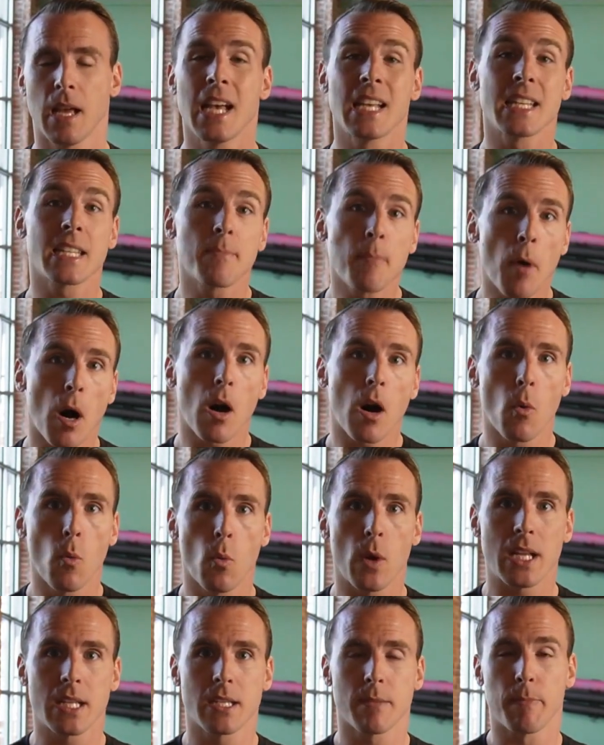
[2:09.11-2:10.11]
Small
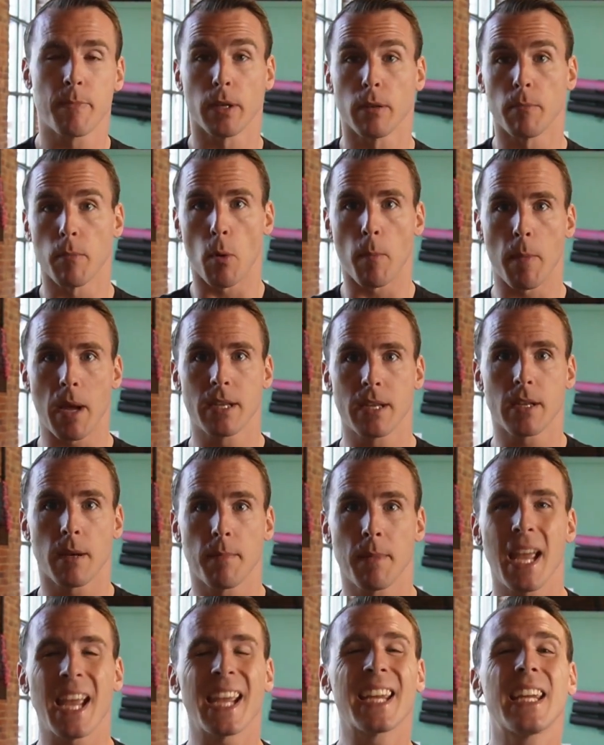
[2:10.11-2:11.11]
wins build
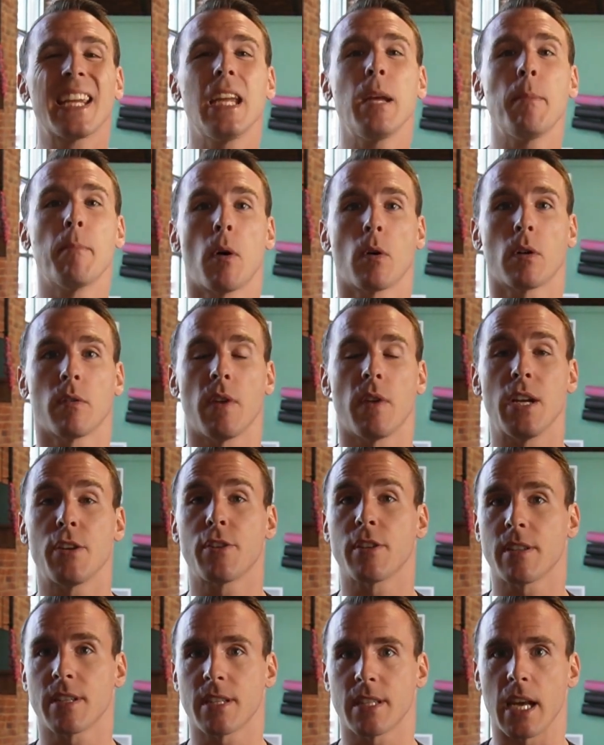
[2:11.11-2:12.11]
momentum and keep
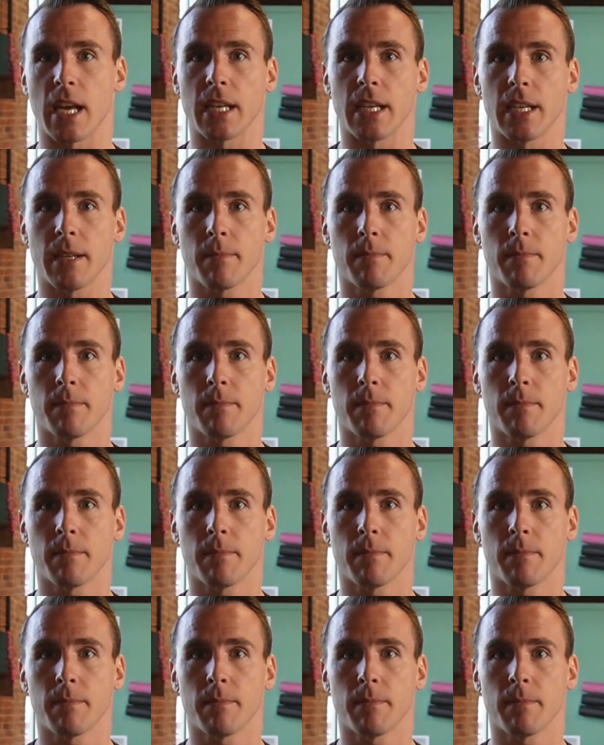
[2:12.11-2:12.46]
motivation steady.